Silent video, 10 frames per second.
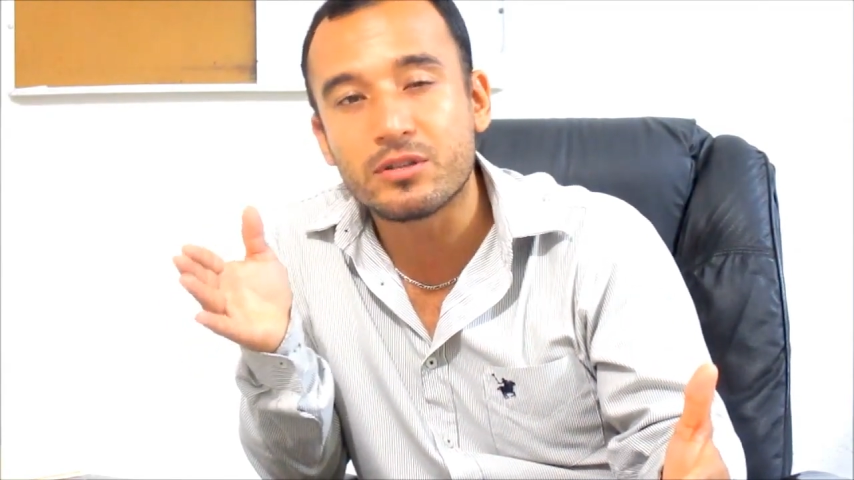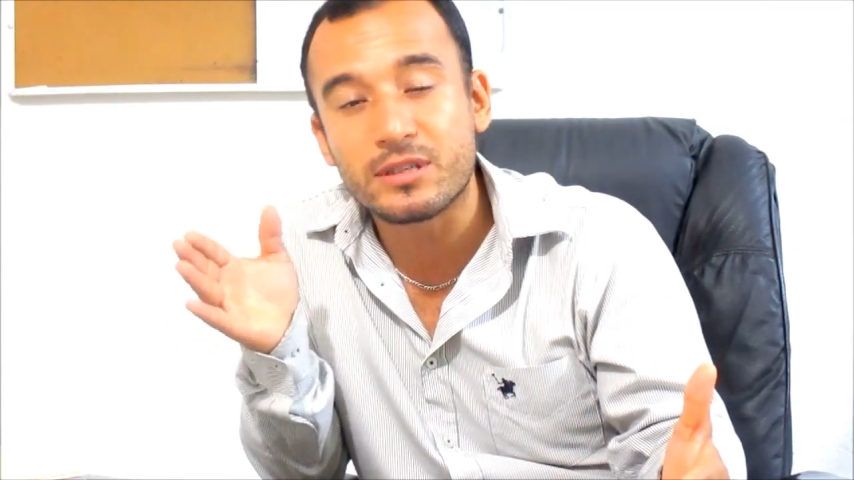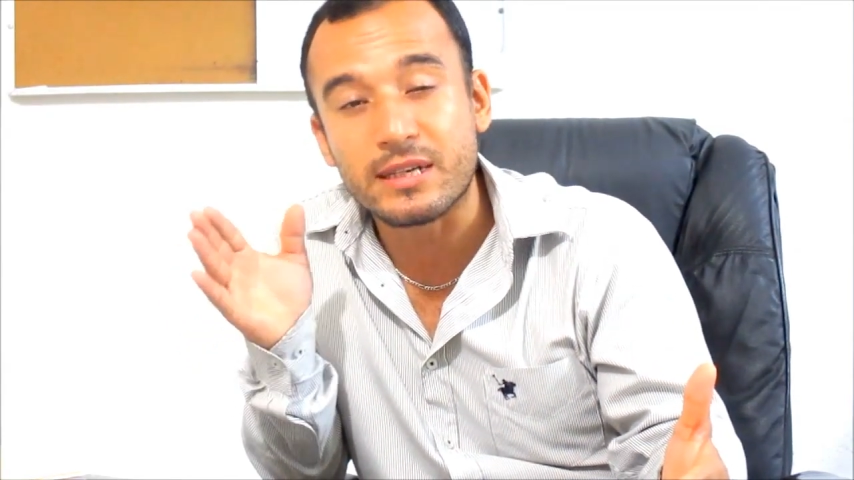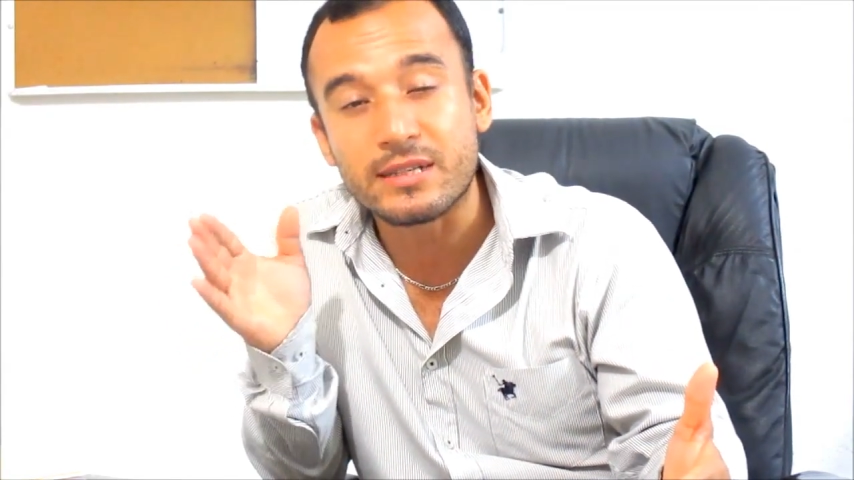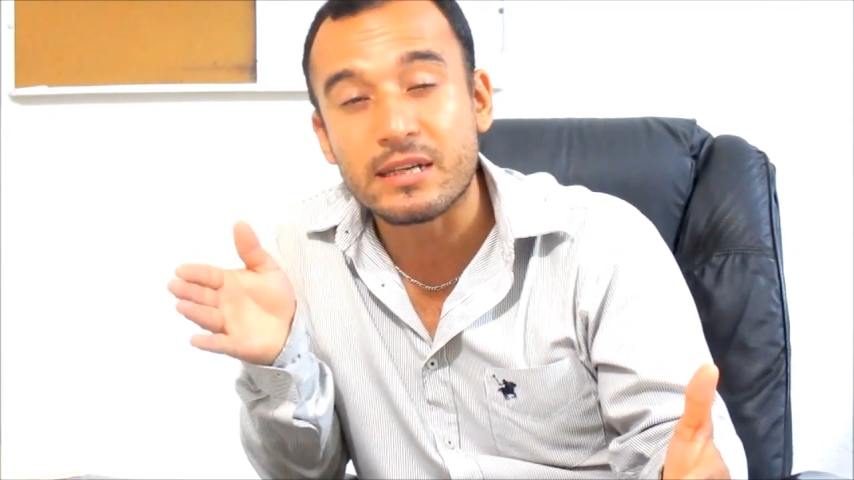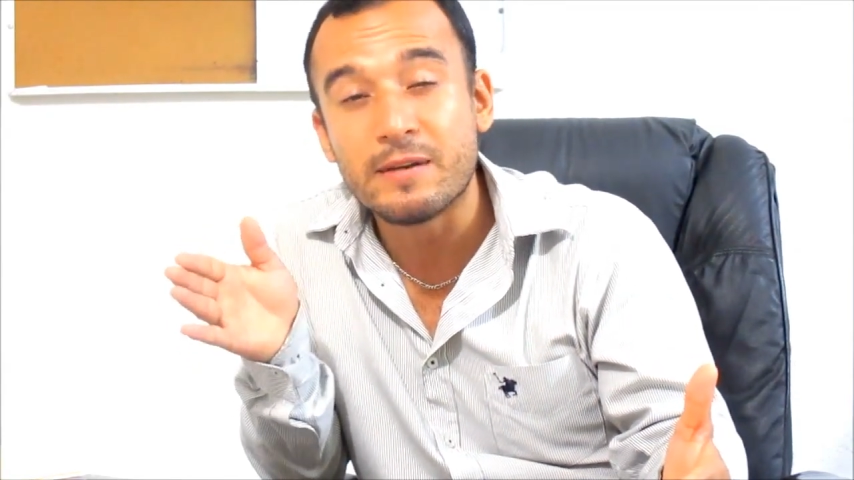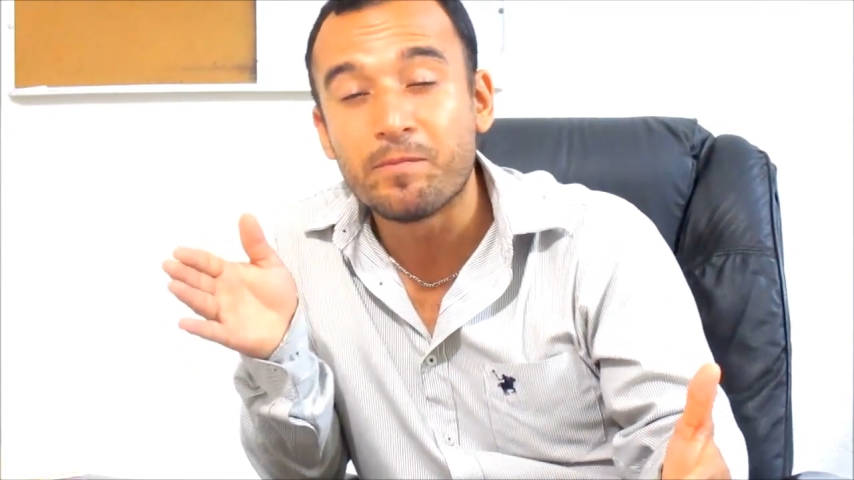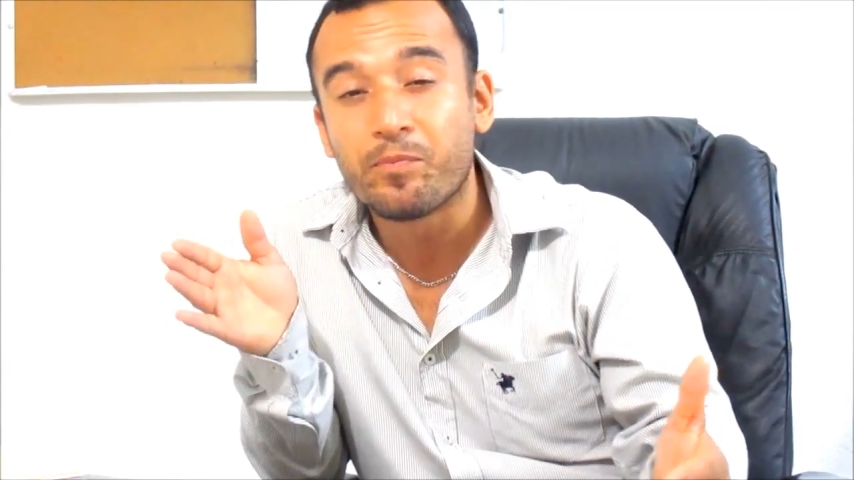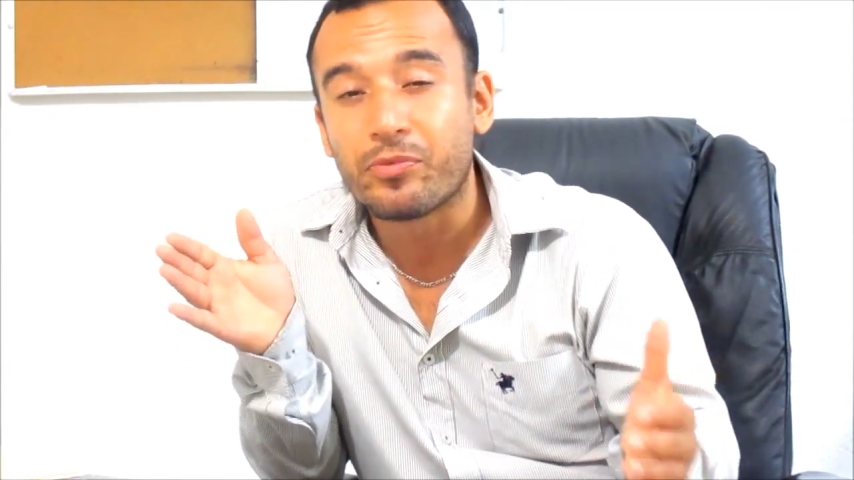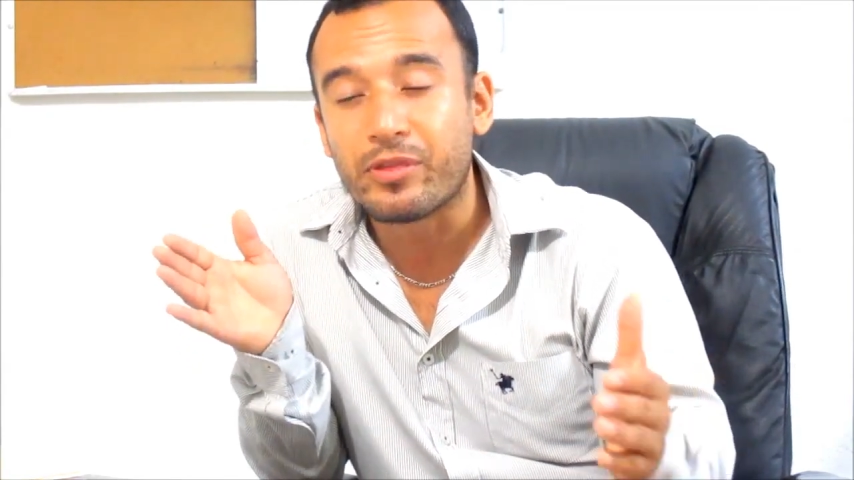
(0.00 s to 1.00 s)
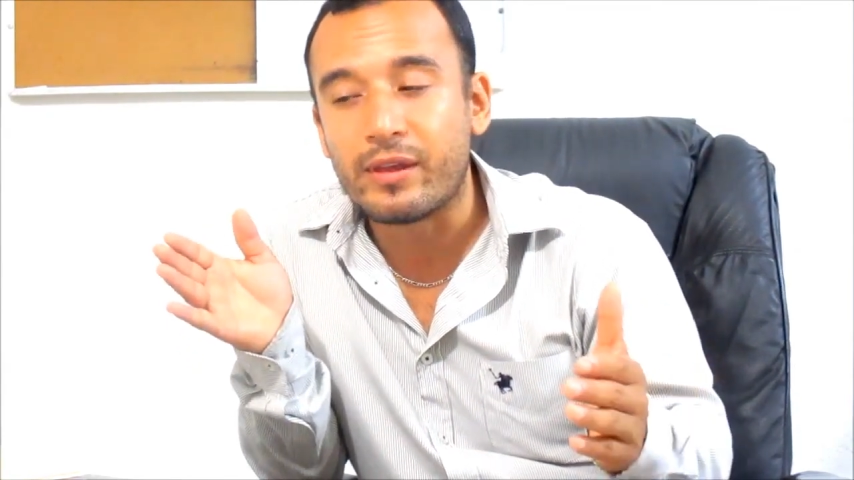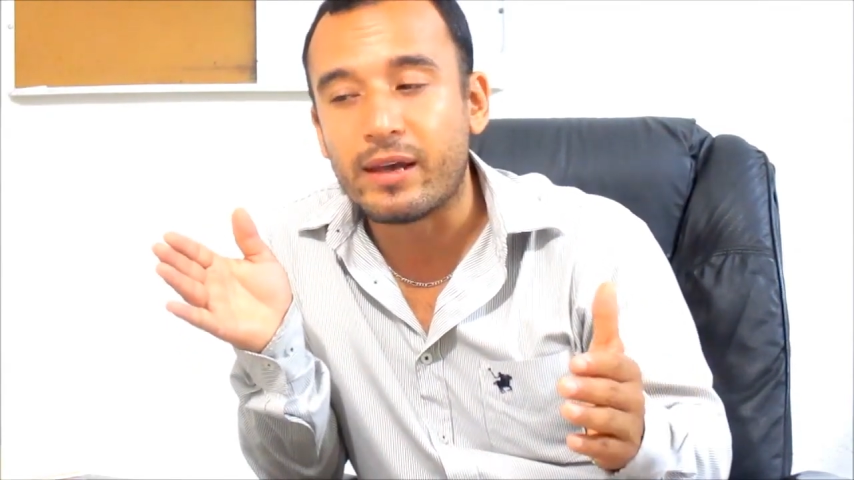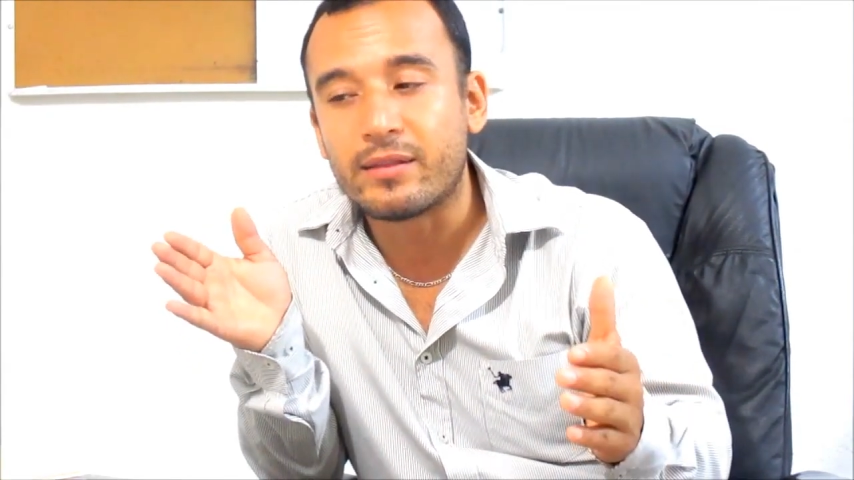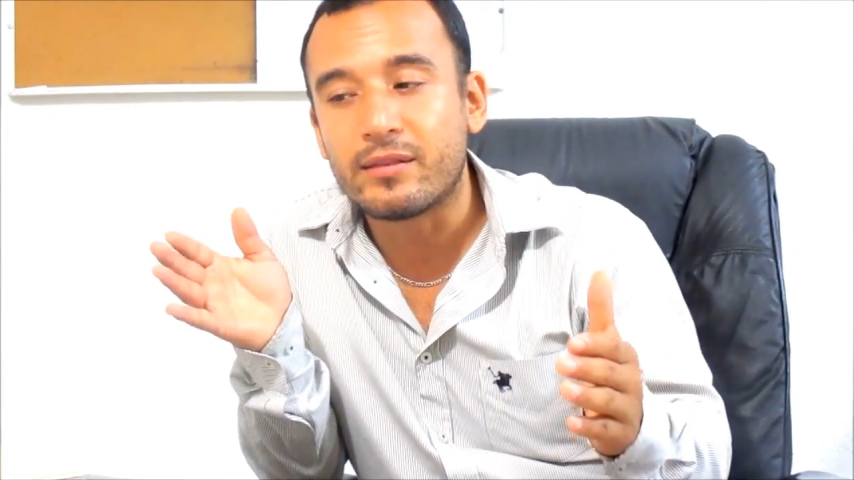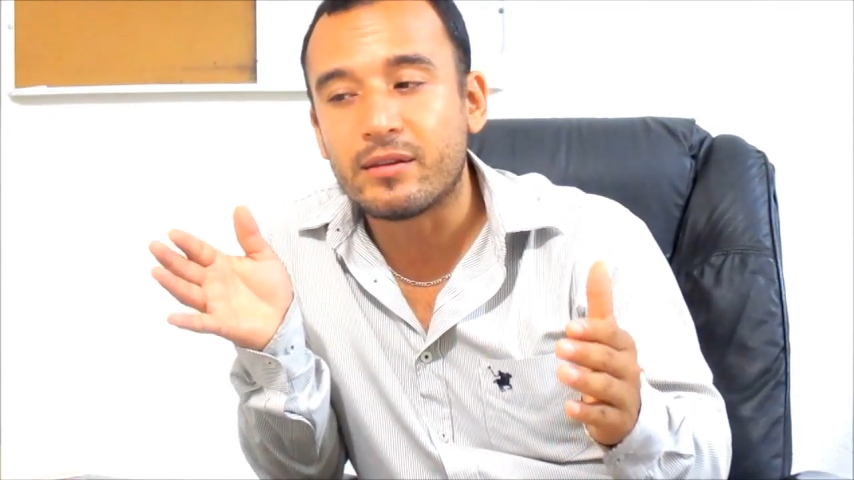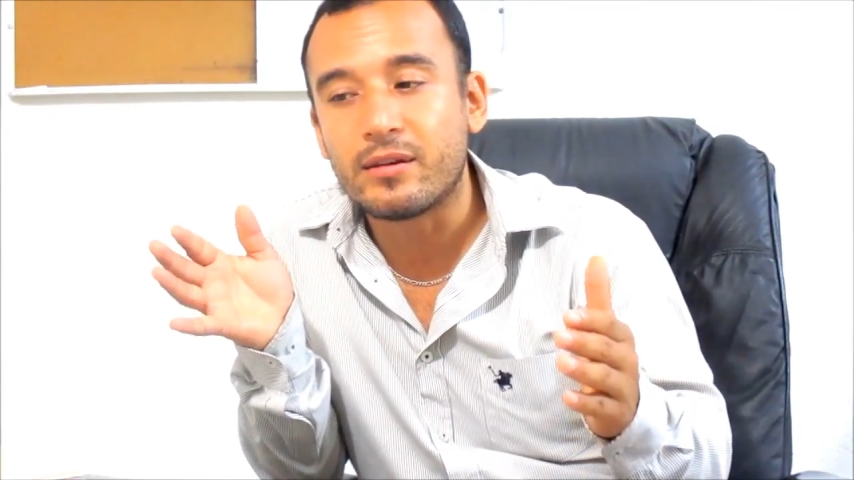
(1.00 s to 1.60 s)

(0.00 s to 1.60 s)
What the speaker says: says that